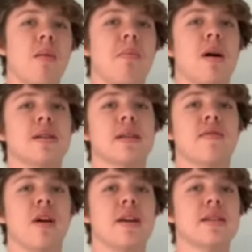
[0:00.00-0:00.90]
Positive
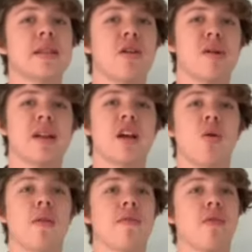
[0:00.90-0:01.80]
lines theoretically go
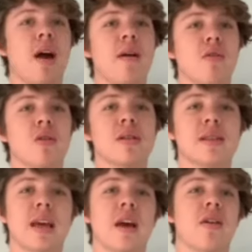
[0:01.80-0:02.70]
on forever,
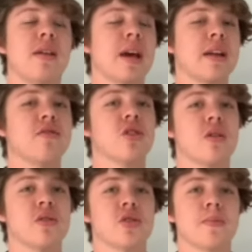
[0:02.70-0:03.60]
seeking out a negative
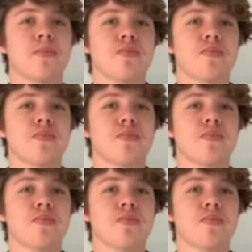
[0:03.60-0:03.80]
charge.